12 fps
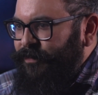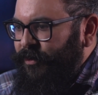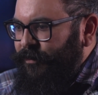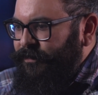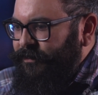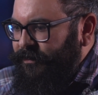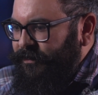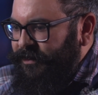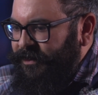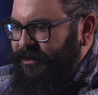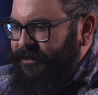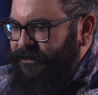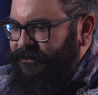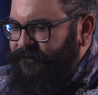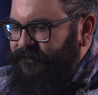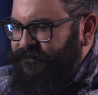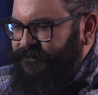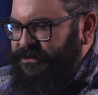purple
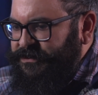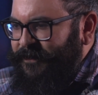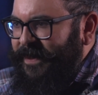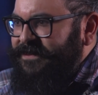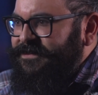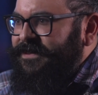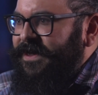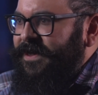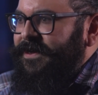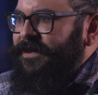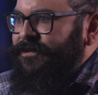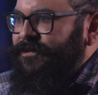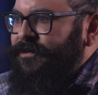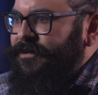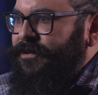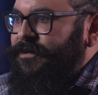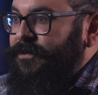space guy look